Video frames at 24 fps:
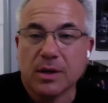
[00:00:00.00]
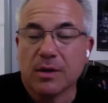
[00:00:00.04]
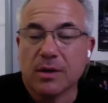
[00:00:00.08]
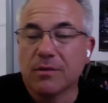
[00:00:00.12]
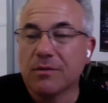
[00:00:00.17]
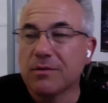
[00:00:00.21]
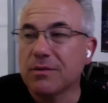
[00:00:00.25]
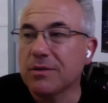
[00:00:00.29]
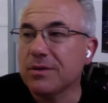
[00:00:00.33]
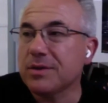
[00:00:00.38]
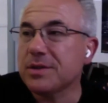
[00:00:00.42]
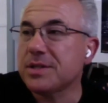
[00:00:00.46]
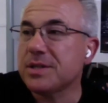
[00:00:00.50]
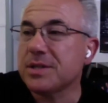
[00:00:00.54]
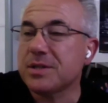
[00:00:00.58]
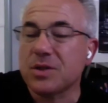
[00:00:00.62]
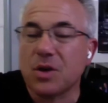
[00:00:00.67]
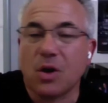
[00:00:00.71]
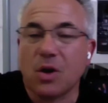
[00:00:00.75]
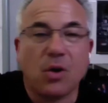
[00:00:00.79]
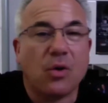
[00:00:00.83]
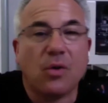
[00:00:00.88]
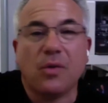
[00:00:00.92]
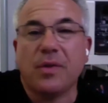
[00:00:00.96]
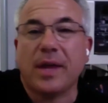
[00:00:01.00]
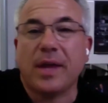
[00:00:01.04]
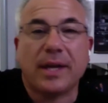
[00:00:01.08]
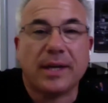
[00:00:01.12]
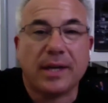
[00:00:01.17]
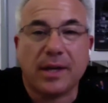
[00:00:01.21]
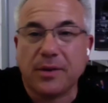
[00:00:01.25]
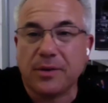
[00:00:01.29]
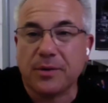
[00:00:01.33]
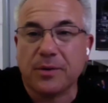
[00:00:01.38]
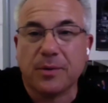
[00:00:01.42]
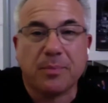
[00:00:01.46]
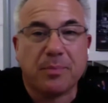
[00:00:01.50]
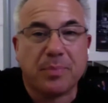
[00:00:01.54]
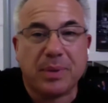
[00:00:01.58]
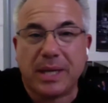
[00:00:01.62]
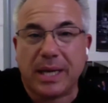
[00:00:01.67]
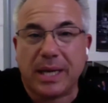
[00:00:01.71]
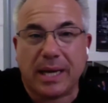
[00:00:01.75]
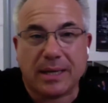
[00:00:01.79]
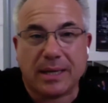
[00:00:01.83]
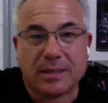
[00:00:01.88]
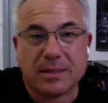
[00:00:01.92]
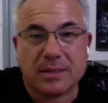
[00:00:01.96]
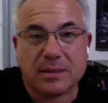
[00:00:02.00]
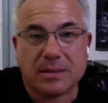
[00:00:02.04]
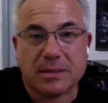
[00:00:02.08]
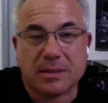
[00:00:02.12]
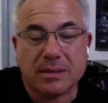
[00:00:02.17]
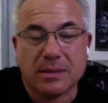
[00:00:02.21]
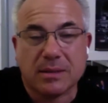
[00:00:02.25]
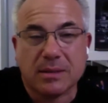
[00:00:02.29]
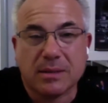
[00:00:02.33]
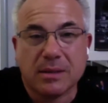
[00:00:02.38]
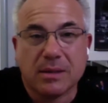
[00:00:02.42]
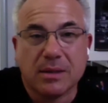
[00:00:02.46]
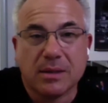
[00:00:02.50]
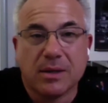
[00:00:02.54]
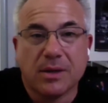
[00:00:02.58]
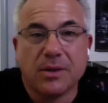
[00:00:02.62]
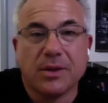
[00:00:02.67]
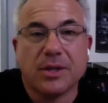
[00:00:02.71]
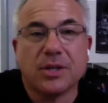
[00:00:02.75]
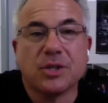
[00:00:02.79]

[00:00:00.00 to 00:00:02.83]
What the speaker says: versus all that other BS that